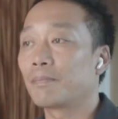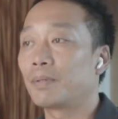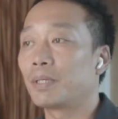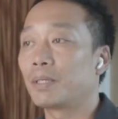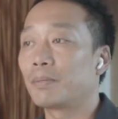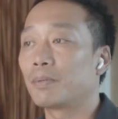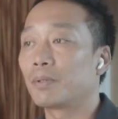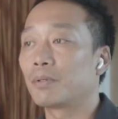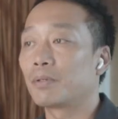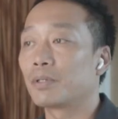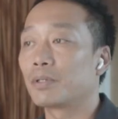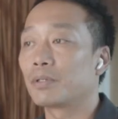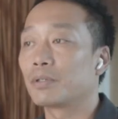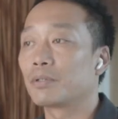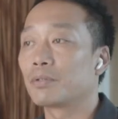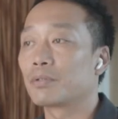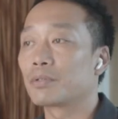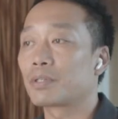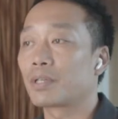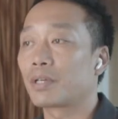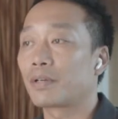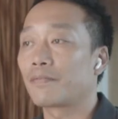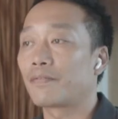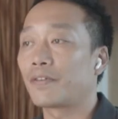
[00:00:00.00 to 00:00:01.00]
people
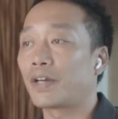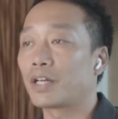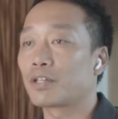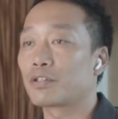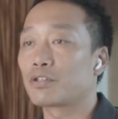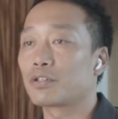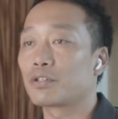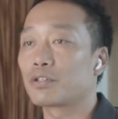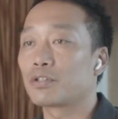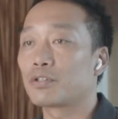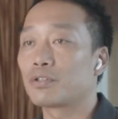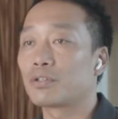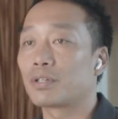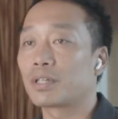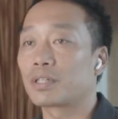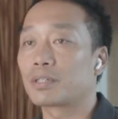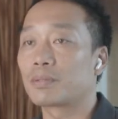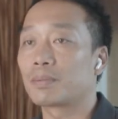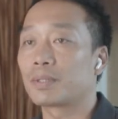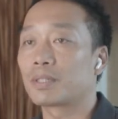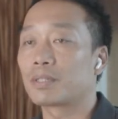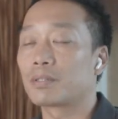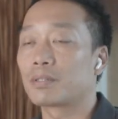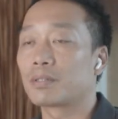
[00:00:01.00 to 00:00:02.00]
using fashion to
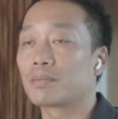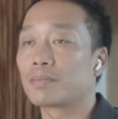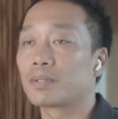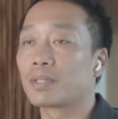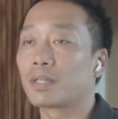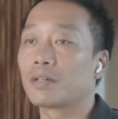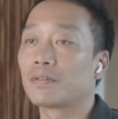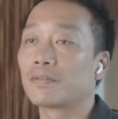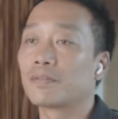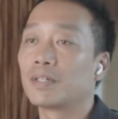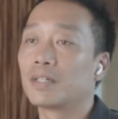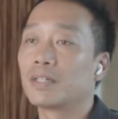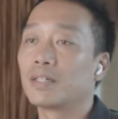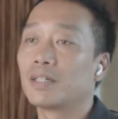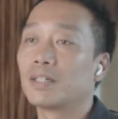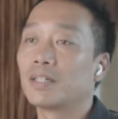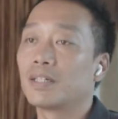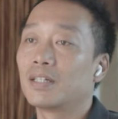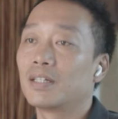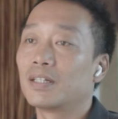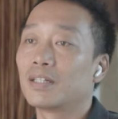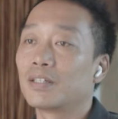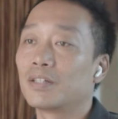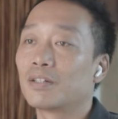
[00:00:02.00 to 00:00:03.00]
express themselves,
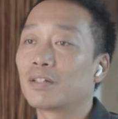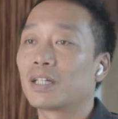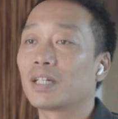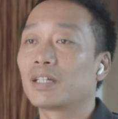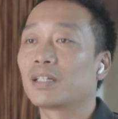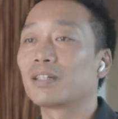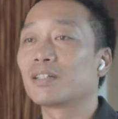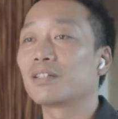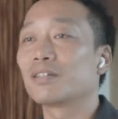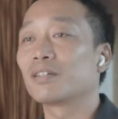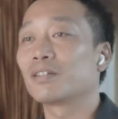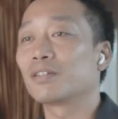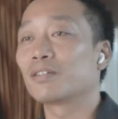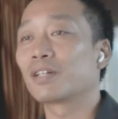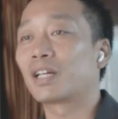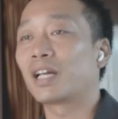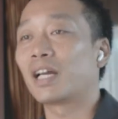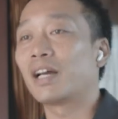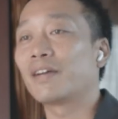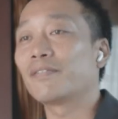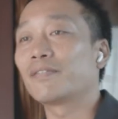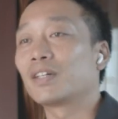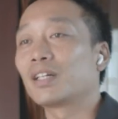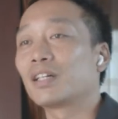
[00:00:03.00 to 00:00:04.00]
you can
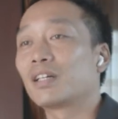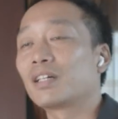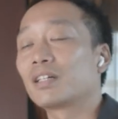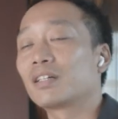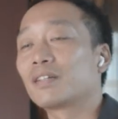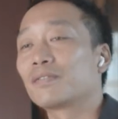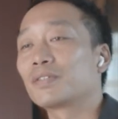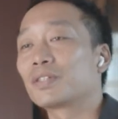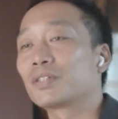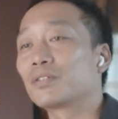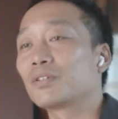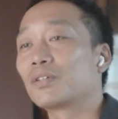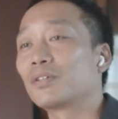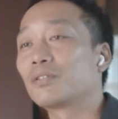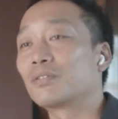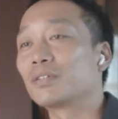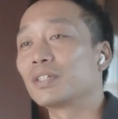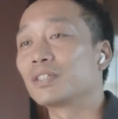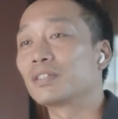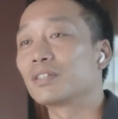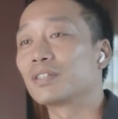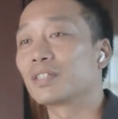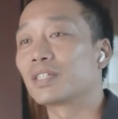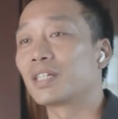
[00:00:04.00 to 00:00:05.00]
have a lot of
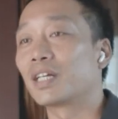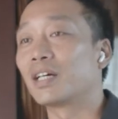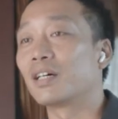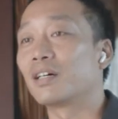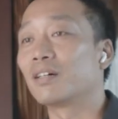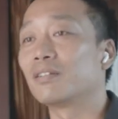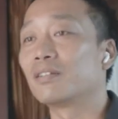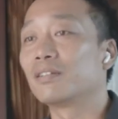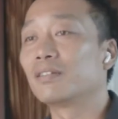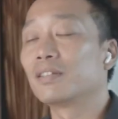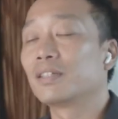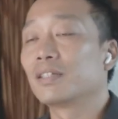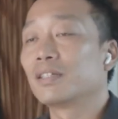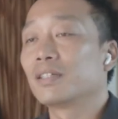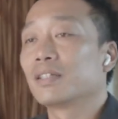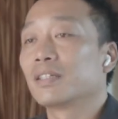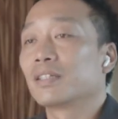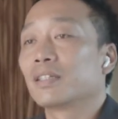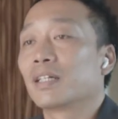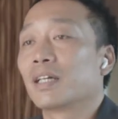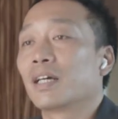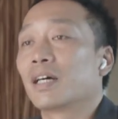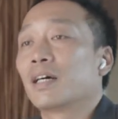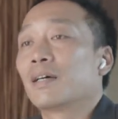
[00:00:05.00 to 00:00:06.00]
story to tell.
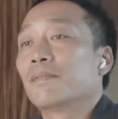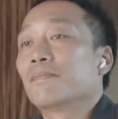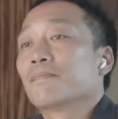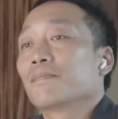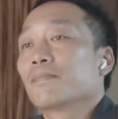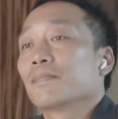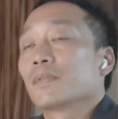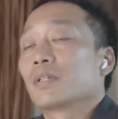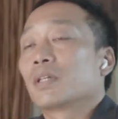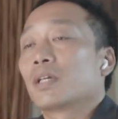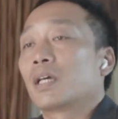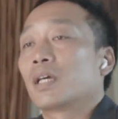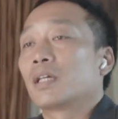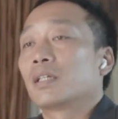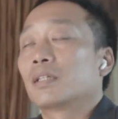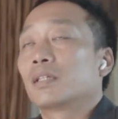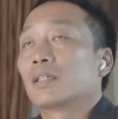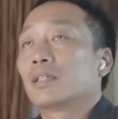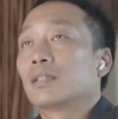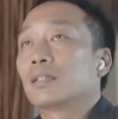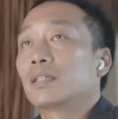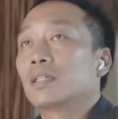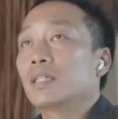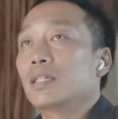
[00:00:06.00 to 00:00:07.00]

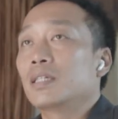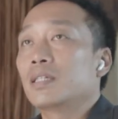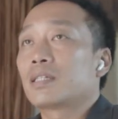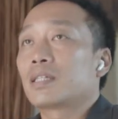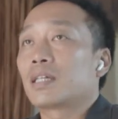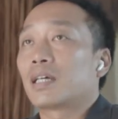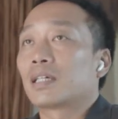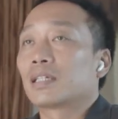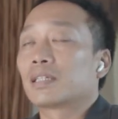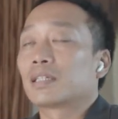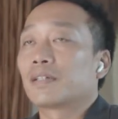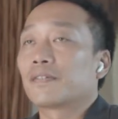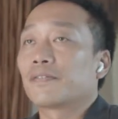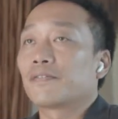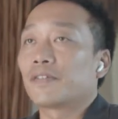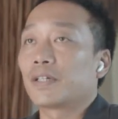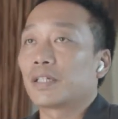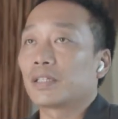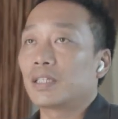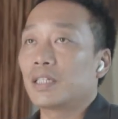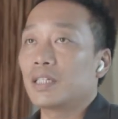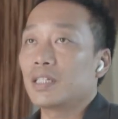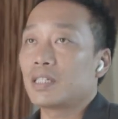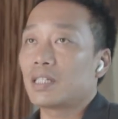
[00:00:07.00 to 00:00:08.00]
And these are the
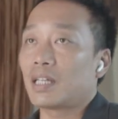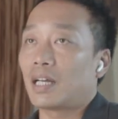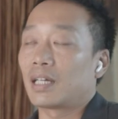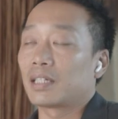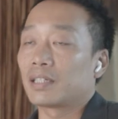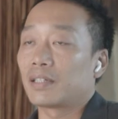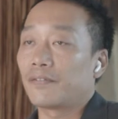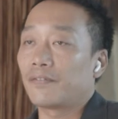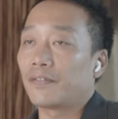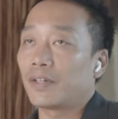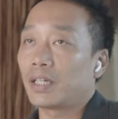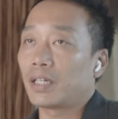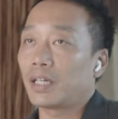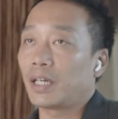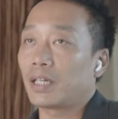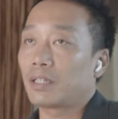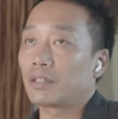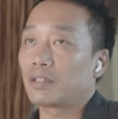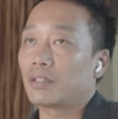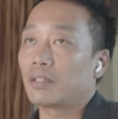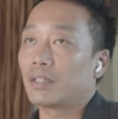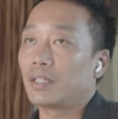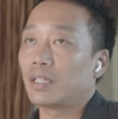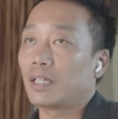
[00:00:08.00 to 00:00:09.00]
thing
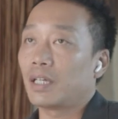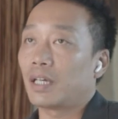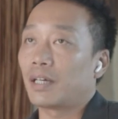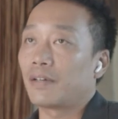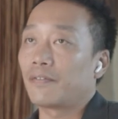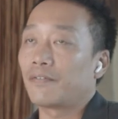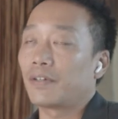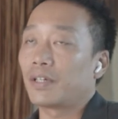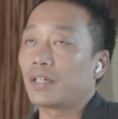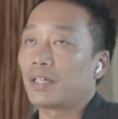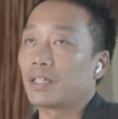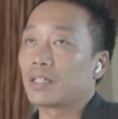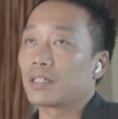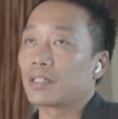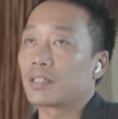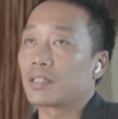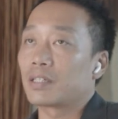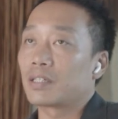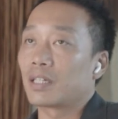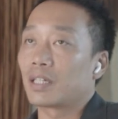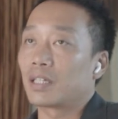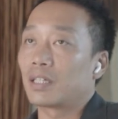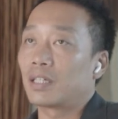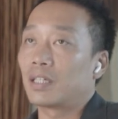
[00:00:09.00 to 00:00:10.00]
actually I think
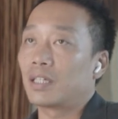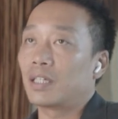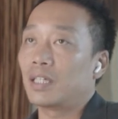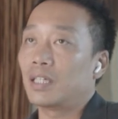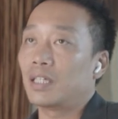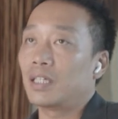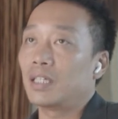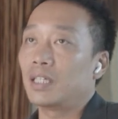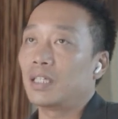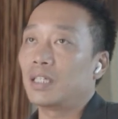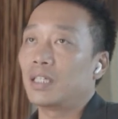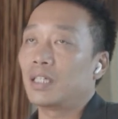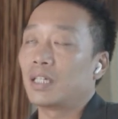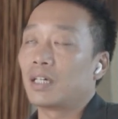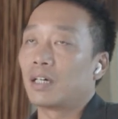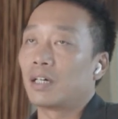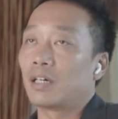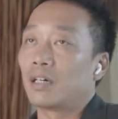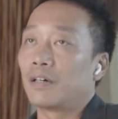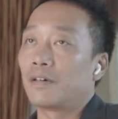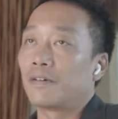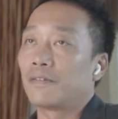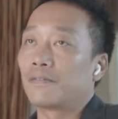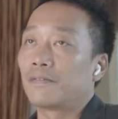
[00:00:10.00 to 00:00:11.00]
is the key
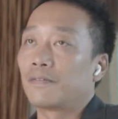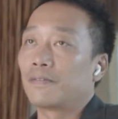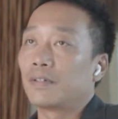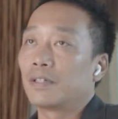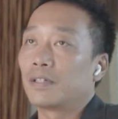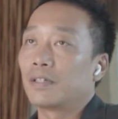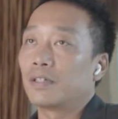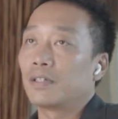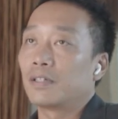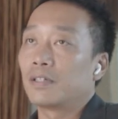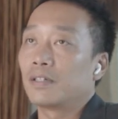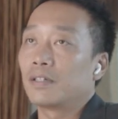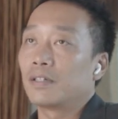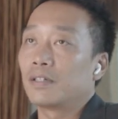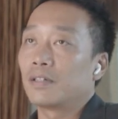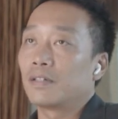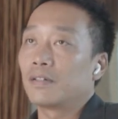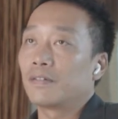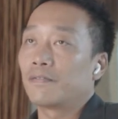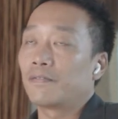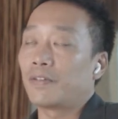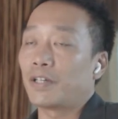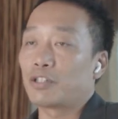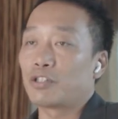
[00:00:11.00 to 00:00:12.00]
of
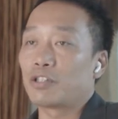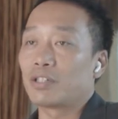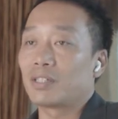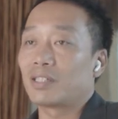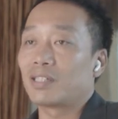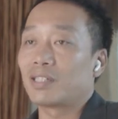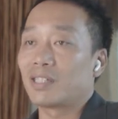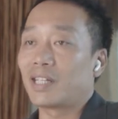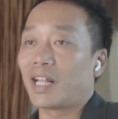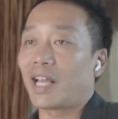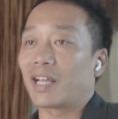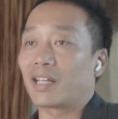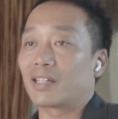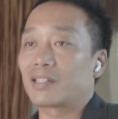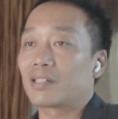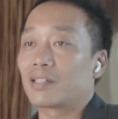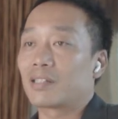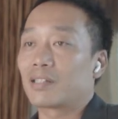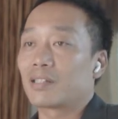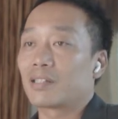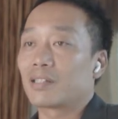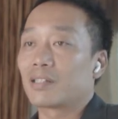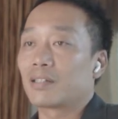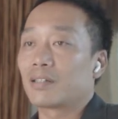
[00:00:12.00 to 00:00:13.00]
fashion's
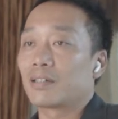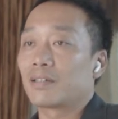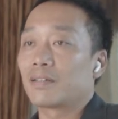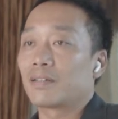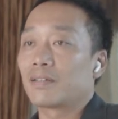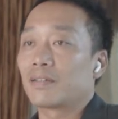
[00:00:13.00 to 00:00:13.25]
next.